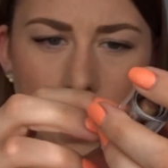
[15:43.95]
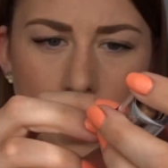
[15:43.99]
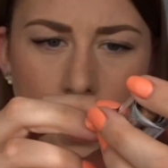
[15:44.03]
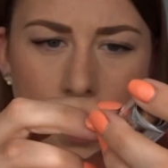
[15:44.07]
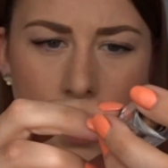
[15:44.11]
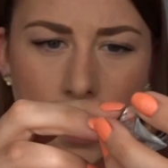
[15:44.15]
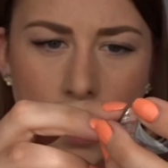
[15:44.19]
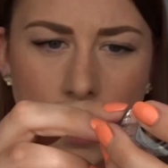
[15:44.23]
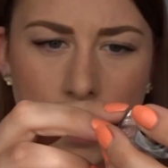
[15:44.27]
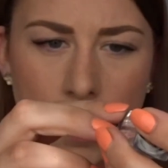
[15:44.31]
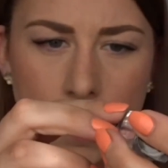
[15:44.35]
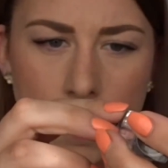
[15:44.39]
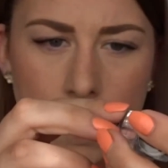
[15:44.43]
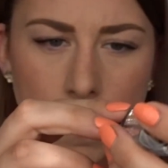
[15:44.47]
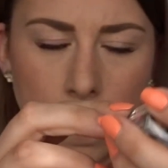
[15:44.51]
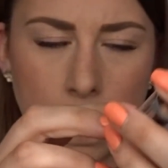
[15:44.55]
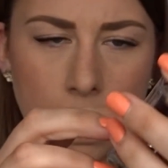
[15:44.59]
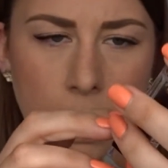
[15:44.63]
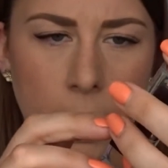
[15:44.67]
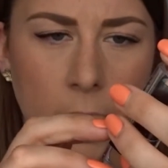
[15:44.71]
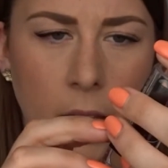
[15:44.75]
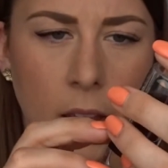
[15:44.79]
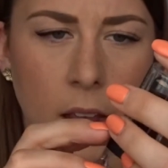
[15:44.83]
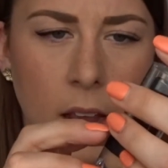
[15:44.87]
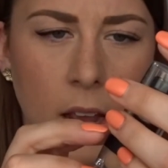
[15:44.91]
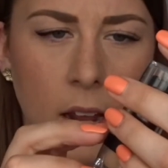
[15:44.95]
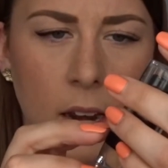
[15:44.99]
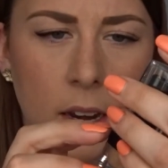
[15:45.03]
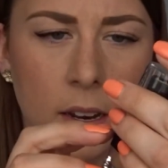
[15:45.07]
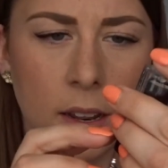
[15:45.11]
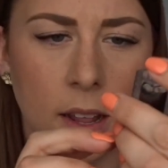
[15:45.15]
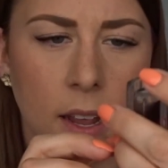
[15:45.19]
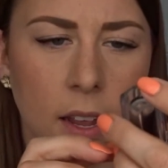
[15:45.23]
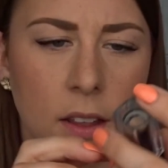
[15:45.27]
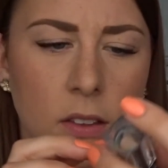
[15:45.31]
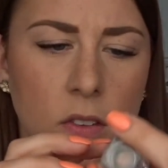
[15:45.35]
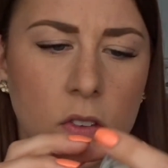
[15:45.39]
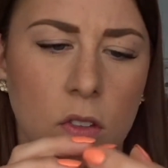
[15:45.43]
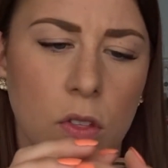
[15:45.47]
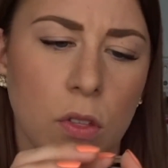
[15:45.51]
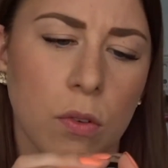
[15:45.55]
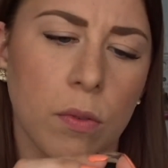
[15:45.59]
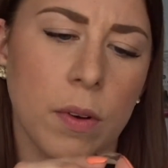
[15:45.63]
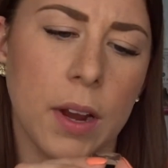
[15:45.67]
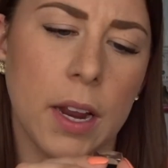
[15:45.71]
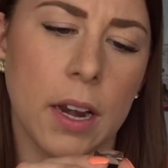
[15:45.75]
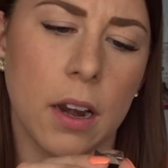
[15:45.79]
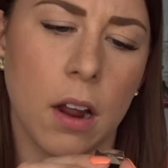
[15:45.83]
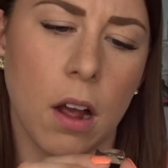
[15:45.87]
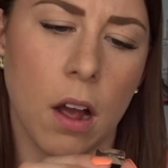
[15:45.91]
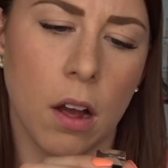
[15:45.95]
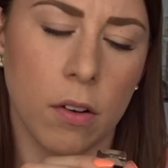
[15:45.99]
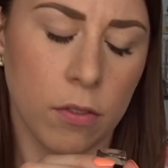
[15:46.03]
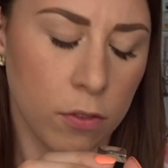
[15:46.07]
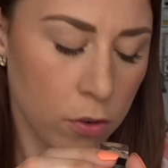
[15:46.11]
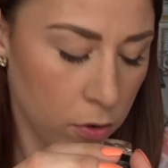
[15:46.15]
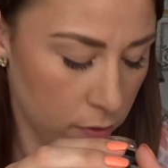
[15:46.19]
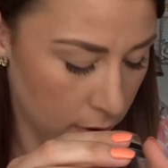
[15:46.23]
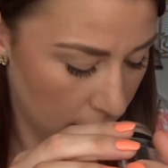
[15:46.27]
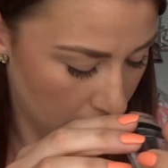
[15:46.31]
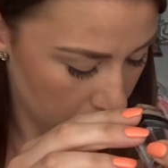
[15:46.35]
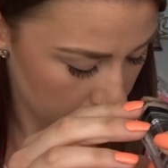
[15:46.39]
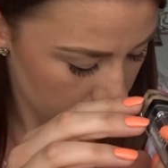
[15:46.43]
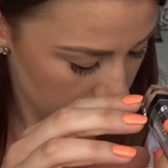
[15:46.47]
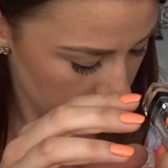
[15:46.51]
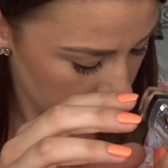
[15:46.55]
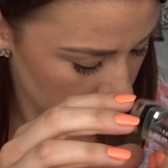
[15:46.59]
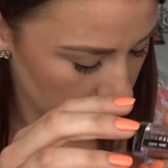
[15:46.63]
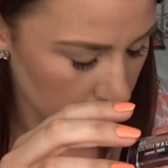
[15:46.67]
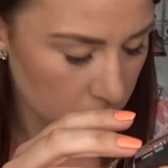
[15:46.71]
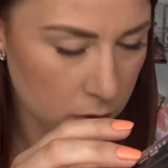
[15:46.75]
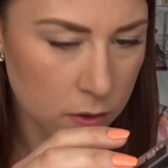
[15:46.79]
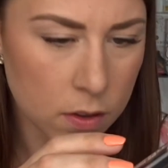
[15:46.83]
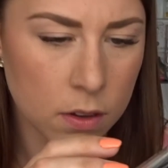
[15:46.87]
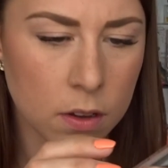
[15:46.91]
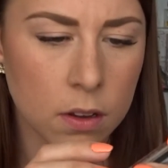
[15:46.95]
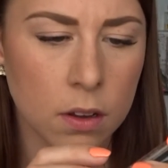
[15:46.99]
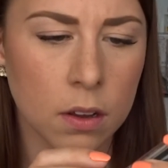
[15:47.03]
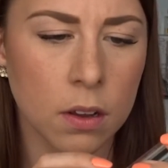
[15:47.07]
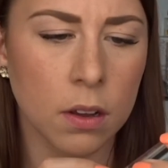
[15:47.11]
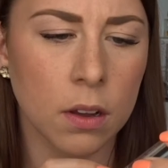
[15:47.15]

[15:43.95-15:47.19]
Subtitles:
And there's 3.5 grams,